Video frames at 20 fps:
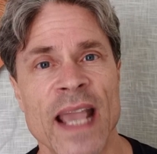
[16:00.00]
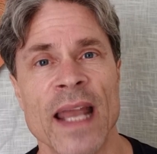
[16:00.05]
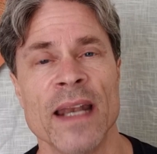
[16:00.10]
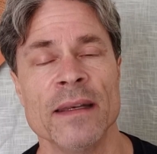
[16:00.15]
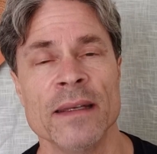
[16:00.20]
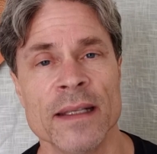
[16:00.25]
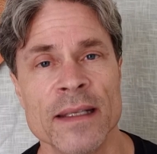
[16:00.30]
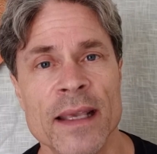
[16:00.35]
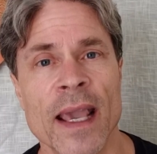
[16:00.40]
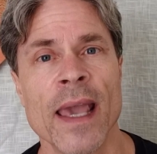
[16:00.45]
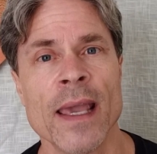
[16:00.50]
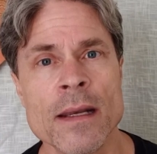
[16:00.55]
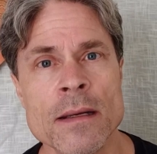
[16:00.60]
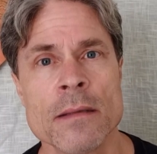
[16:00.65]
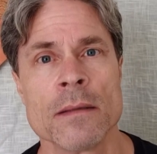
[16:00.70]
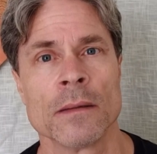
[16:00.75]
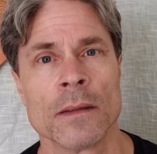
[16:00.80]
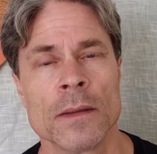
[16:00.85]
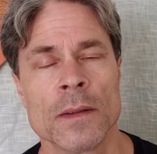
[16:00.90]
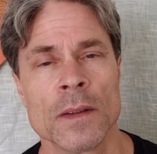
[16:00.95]
again and
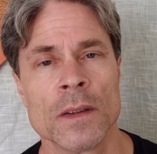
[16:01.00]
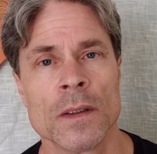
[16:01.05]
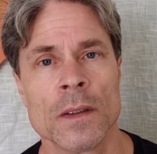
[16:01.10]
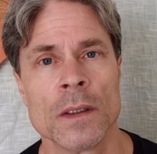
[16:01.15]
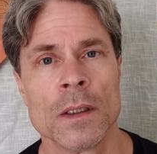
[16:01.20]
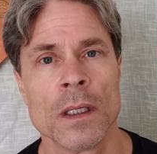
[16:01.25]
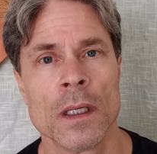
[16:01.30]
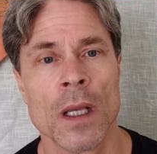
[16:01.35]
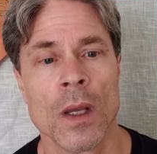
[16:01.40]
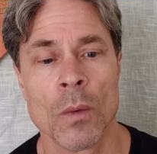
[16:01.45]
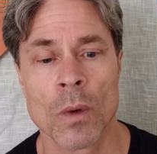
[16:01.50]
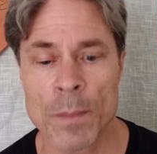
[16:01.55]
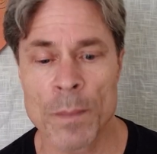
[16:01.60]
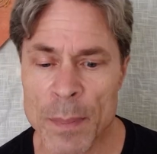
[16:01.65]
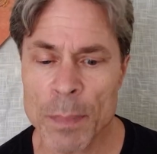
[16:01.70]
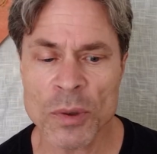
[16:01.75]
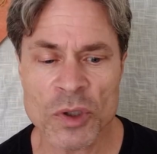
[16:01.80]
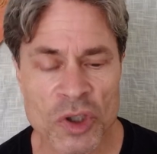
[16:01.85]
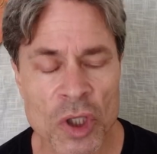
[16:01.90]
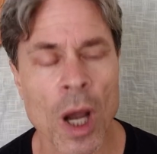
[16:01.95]
again. When
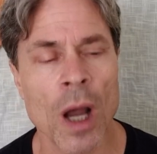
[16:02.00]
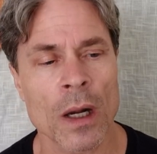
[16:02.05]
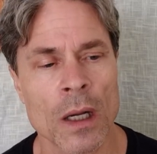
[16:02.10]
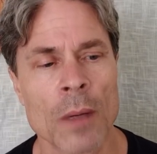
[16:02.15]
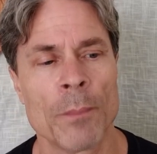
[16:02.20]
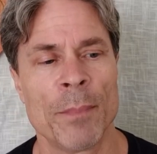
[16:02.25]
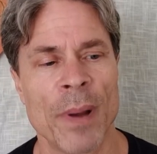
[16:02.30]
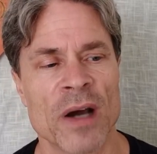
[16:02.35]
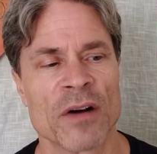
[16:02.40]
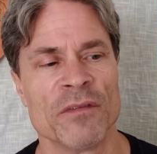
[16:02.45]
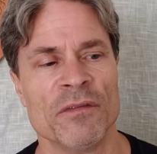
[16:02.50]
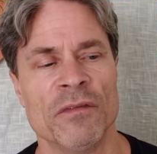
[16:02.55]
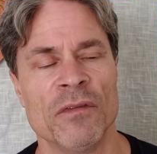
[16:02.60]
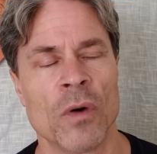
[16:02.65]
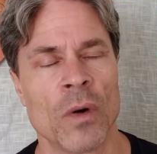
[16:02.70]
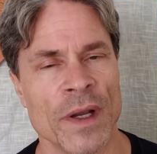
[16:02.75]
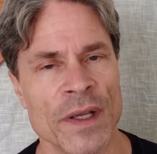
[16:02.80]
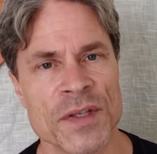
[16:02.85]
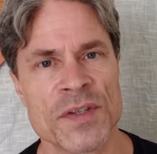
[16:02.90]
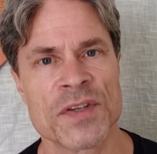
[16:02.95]
people talk about
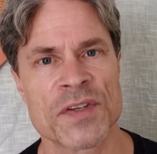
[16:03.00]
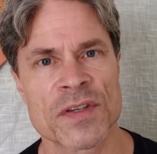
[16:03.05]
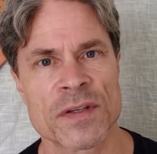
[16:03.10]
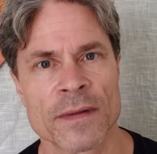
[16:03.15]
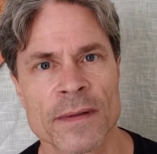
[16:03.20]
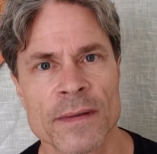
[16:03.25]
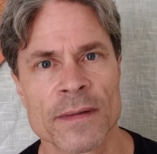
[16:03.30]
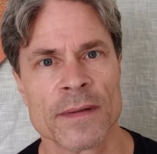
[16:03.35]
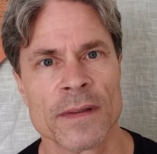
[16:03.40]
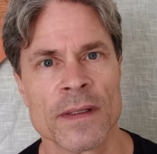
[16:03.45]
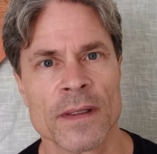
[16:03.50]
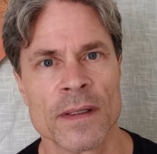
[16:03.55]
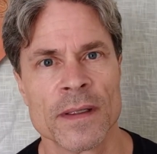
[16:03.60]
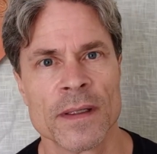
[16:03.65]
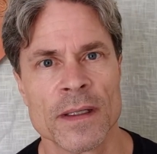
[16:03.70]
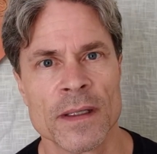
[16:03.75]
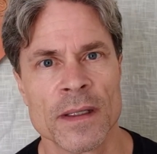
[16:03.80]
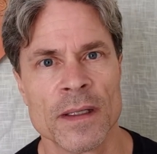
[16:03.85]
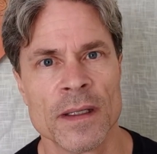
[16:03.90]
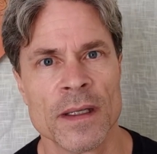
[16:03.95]
voice,
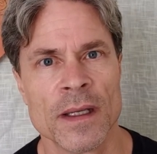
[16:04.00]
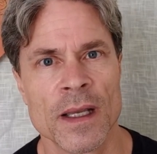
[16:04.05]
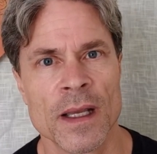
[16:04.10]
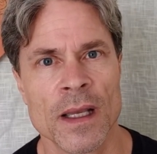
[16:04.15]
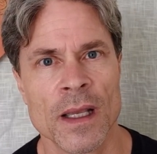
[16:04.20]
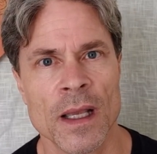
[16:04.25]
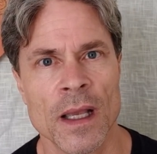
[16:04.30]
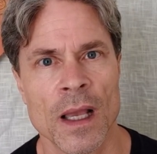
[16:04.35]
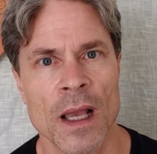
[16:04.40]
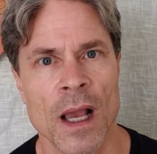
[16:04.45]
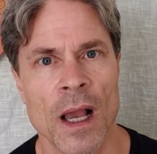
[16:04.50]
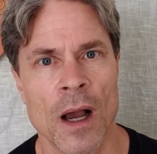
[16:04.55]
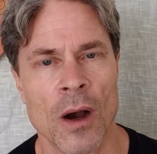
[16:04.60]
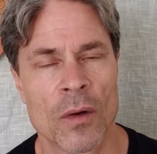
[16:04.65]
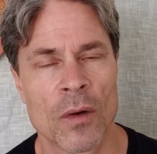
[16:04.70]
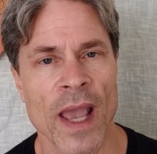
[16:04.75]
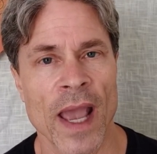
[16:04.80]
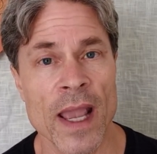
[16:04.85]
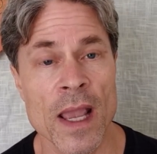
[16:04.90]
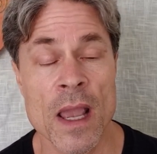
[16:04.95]

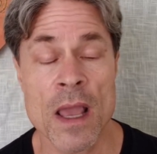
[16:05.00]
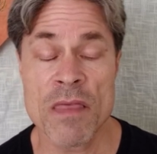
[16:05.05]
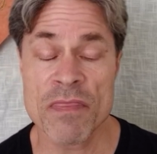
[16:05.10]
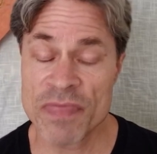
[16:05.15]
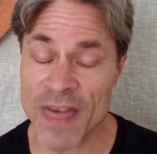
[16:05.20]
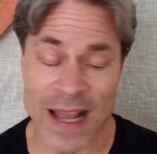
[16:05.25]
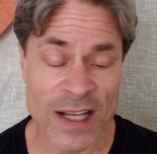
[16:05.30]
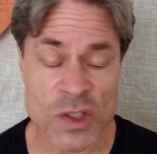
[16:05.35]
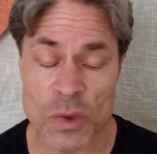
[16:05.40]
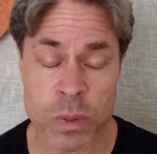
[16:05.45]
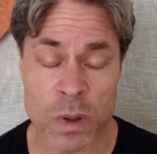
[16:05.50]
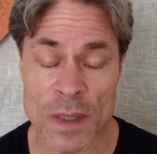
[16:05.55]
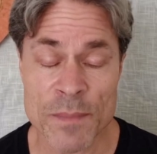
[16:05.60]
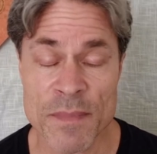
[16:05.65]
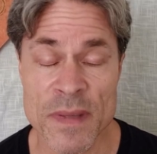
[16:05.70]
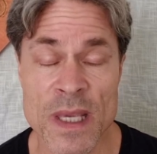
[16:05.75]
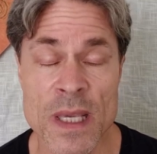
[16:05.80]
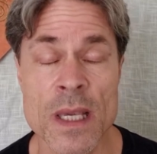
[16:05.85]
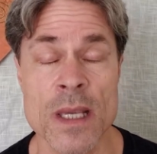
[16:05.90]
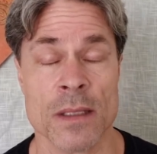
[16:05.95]
okay, that's what it
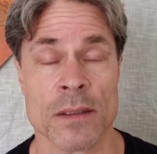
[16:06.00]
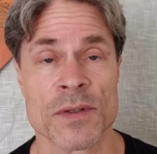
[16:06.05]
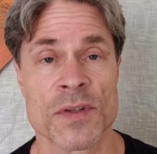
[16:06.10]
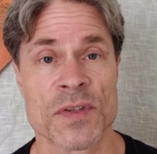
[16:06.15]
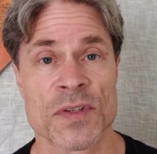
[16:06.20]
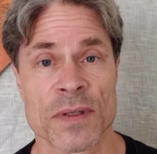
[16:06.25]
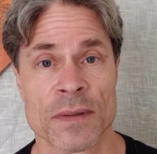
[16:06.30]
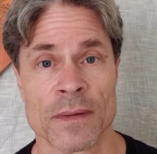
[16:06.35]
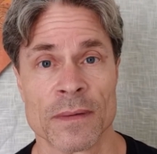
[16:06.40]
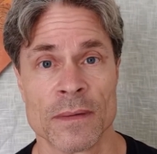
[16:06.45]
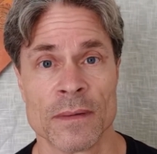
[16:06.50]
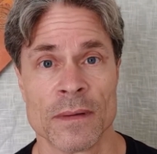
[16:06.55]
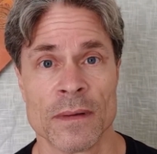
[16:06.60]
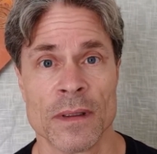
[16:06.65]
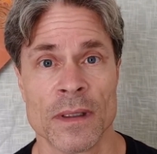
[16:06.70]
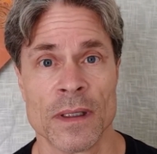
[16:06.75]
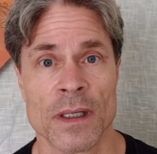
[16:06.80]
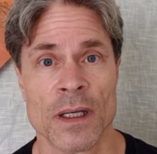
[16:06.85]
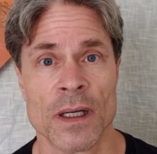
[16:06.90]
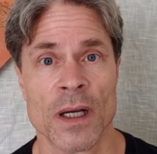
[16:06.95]
means.
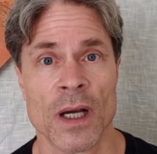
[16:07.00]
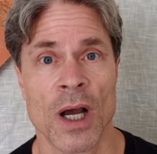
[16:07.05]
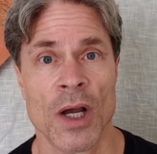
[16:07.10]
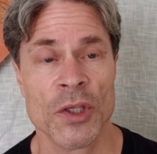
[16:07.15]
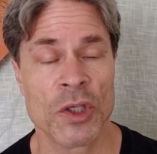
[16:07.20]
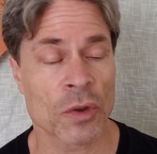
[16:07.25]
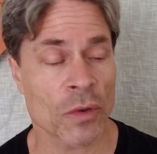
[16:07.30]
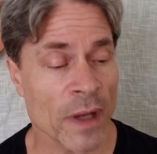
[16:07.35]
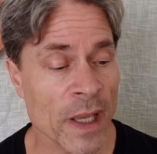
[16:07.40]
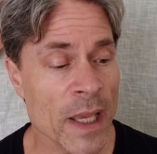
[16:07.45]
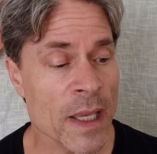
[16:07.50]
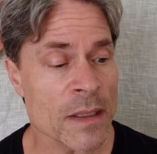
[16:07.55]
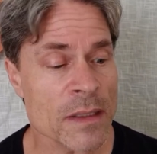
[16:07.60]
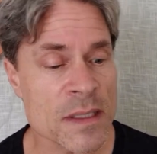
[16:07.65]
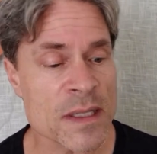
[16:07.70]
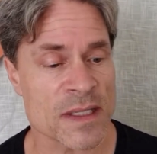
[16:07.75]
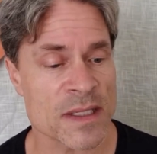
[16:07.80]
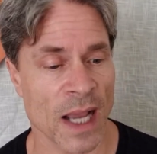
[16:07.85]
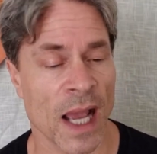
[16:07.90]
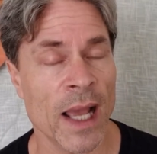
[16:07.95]
You're
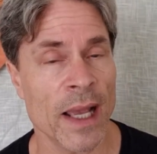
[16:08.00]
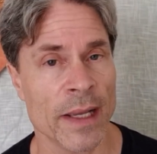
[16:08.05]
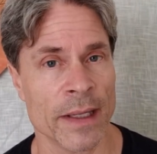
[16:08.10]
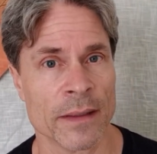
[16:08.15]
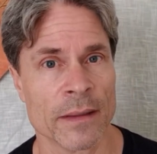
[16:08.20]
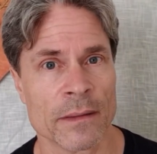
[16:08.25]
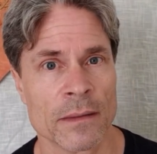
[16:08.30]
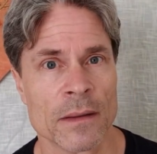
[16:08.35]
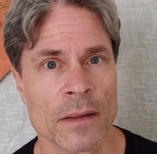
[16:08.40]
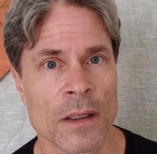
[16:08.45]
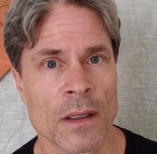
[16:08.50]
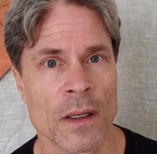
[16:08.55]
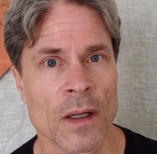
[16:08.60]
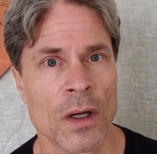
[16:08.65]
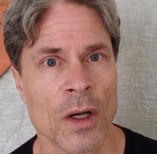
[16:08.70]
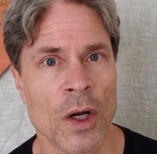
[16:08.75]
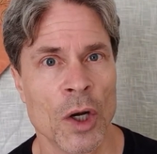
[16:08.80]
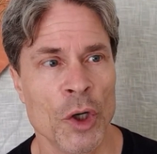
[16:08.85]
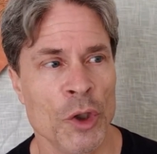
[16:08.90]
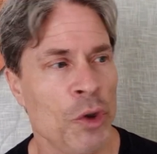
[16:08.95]
inside.
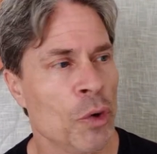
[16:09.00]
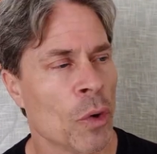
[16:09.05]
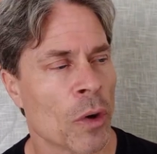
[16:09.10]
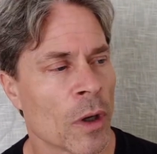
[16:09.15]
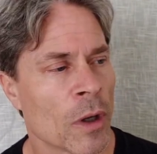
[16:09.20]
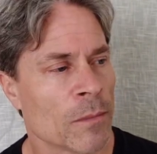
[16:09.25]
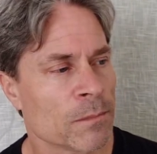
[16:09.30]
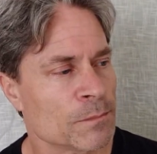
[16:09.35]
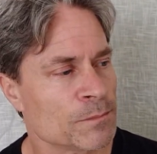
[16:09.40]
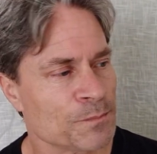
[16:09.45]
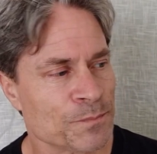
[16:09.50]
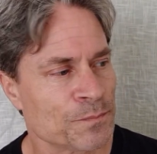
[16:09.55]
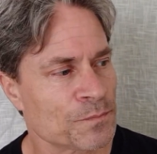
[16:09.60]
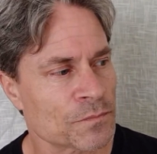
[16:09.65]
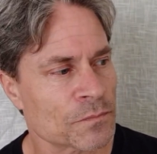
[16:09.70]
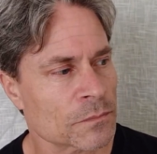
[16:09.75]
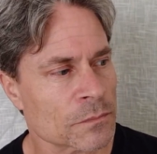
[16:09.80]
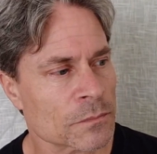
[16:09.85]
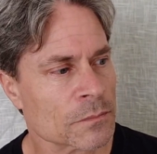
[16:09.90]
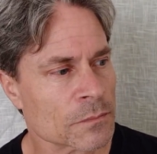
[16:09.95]
You're,
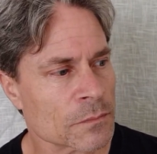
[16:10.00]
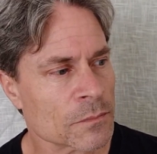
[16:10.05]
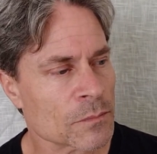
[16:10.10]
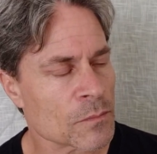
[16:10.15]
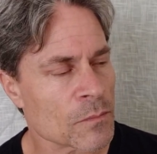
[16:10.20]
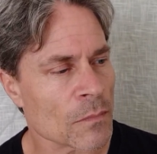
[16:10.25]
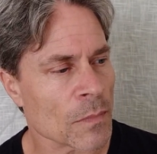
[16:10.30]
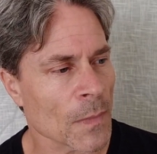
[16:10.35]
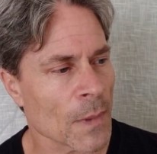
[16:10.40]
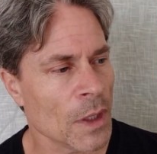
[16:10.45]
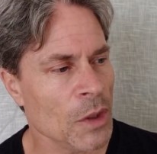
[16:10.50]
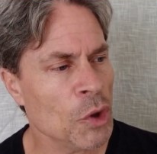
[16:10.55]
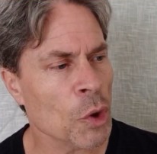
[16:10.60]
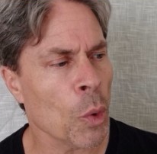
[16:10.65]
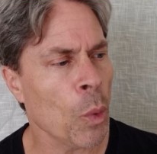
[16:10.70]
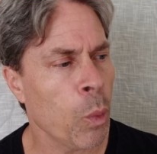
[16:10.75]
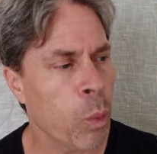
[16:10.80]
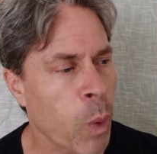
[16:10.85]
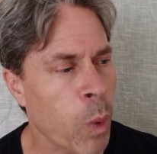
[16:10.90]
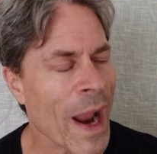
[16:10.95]

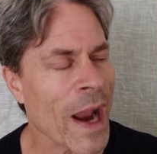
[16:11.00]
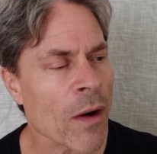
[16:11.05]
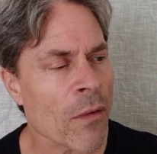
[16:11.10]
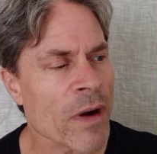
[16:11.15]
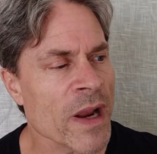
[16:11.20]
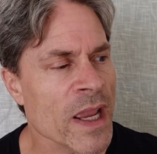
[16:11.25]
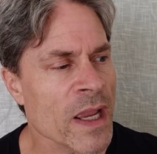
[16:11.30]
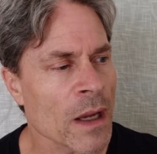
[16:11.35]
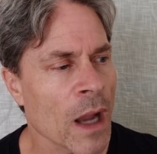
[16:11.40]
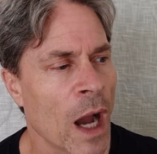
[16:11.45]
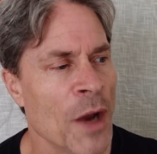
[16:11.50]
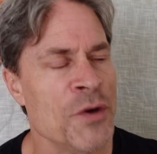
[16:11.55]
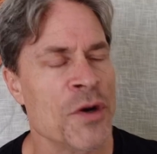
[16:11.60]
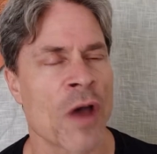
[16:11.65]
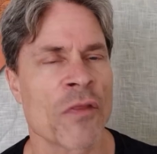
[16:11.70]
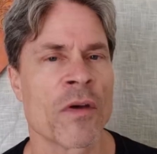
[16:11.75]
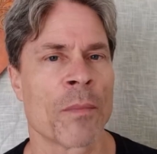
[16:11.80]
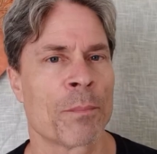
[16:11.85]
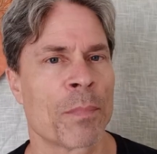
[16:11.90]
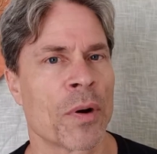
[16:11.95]
you're wearing
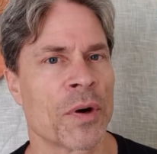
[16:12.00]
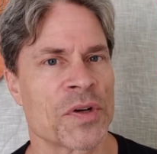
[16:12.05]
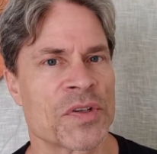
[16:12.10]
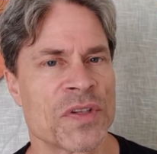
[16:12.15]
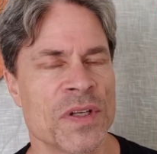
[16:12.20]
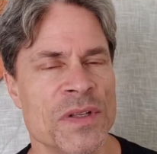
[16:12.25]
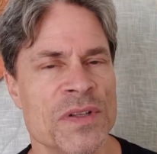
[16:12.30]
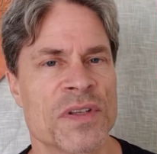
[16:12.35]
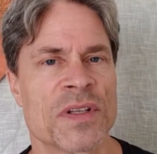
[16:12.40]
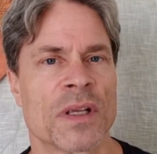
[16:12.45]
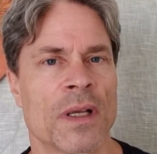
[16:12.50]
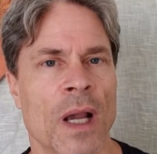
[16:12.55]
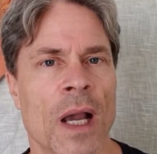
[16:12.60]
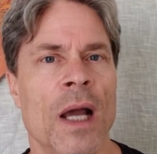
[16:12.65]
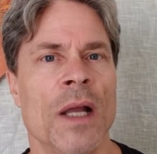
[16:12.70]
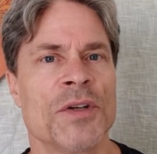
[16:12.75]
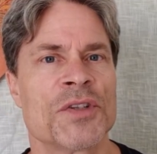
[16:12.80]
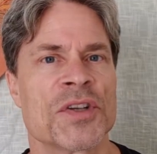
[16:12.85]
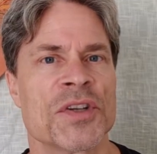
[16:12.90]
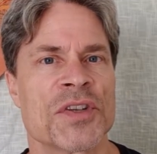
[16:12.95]
another person's
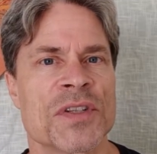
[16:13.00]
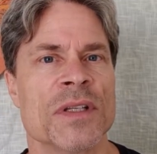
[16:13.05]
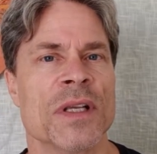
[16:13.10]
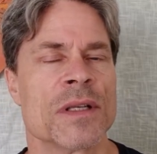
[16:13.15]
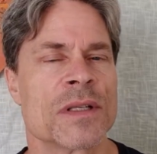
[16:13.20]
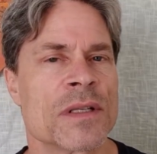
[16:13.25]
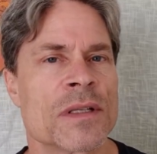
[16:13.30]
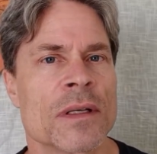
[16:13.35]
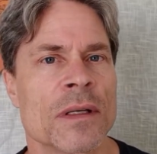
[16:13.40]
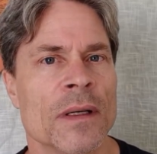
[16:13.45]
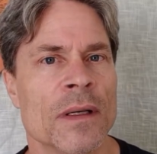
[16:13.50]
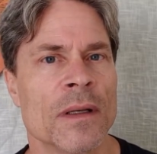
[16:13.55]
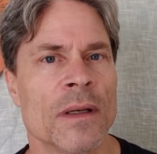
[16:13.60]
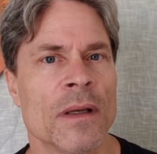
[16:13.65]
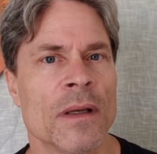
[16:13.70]
consciousness.